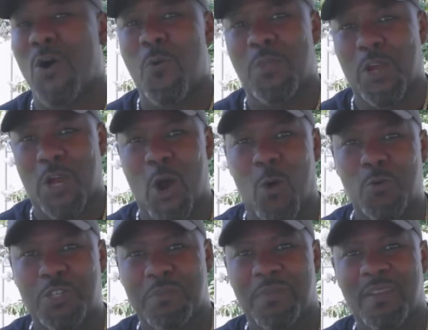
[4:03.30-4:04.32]
on the
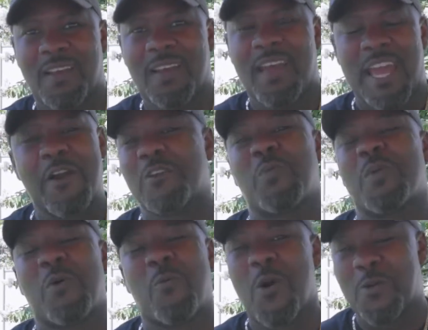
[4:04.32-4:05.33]
coach. Here's what
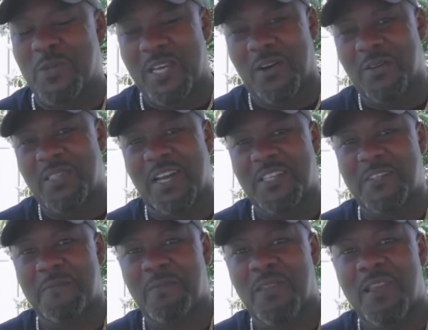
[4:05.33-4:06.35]
the word tells us,
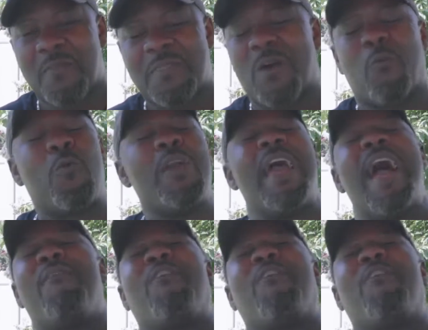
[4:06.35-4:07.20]
that we have